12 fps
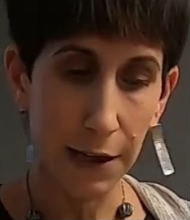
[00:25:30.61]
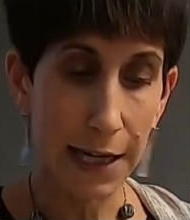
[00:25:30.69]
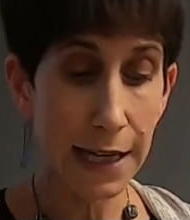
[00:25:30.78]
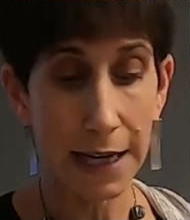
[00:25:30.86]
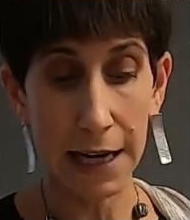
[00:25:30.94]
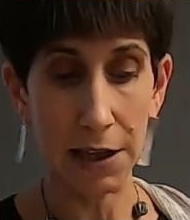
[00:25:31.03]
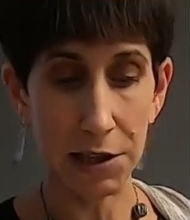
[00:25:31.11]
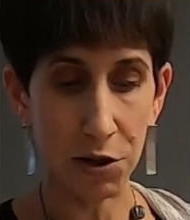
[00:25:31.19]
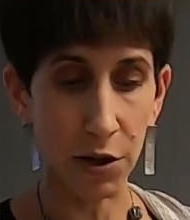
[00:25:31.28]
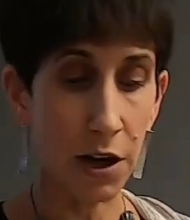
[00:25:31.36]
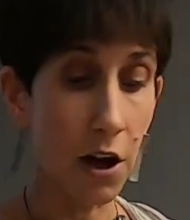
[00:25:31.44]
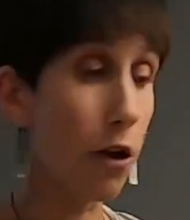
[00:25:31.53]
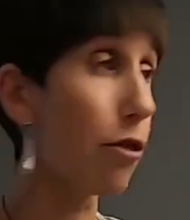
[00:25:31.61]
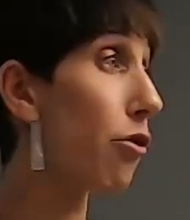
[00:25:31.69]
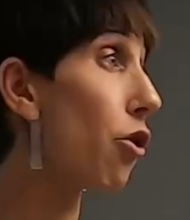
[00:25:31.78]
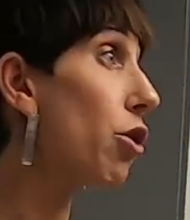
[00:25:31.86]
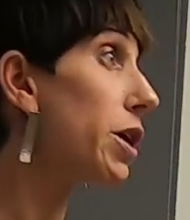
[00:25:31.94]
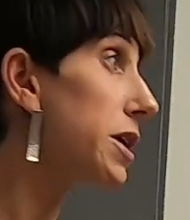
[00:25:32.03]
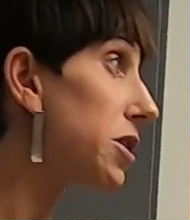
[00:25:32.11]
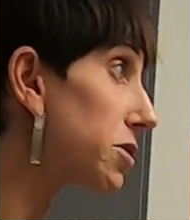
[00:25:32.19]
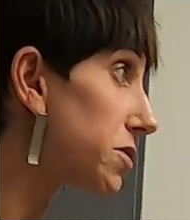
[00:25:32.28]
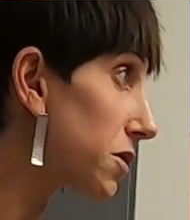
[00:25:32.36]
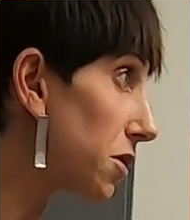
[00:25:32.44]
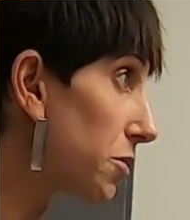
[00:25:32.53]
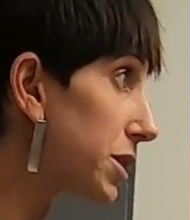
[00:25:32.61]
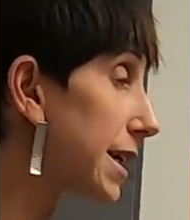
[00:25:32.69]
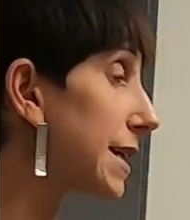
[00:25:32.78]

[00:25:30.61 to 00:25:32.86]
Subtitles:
He answered, 30 years ago this